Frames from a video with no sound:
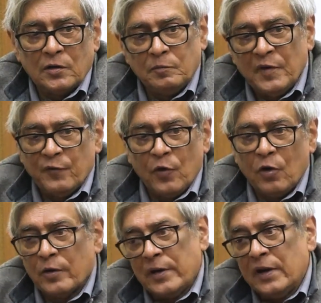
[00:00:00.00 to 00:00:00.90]

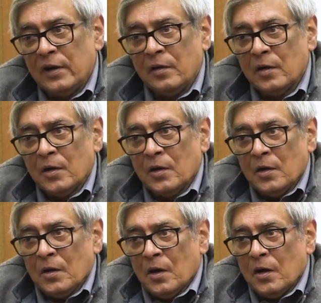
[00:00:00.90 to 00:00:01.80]
before he
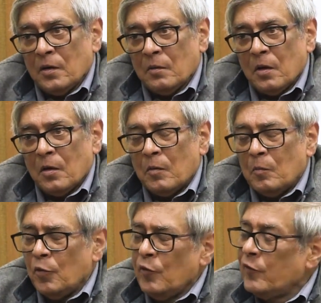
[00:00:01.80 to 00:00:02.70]

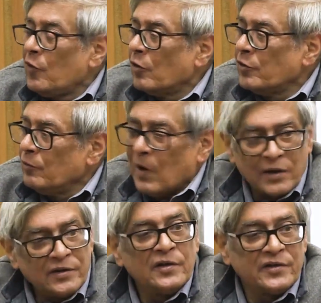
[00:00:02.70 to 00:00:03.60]
moved on to
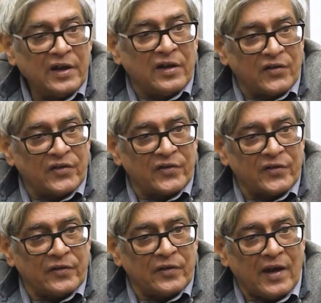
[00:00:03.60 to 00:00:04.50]
other
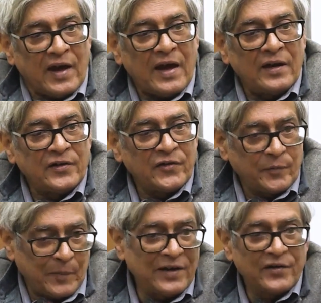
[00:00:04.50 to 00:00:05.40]
things, had
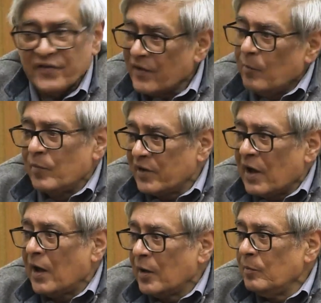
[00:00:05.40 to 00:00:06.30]
spent some
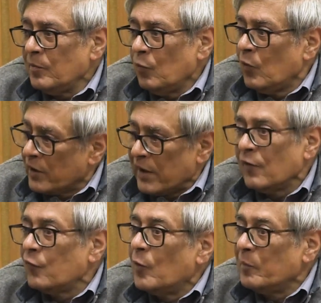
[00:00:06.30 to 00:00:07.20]
time
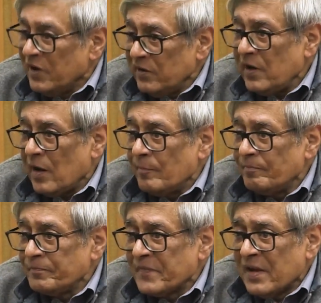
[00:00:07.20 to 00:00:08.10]
working for media.
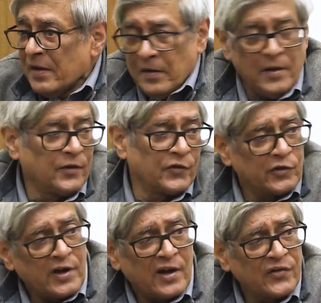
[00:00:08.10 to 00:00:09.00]

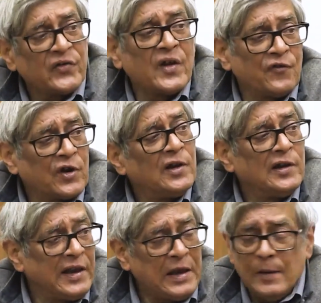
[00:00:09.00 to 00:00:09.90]
So there are
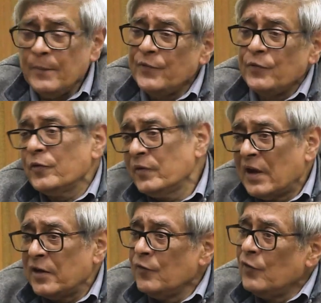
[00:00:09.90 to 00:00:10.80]
several names
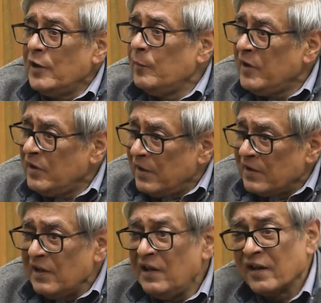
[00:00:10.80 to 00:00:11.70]
that you will
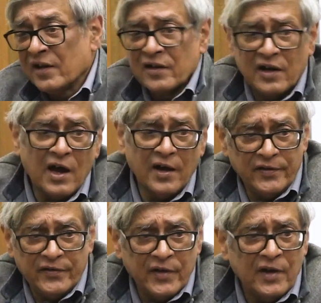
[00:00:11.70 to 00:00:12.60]
immediately recognize,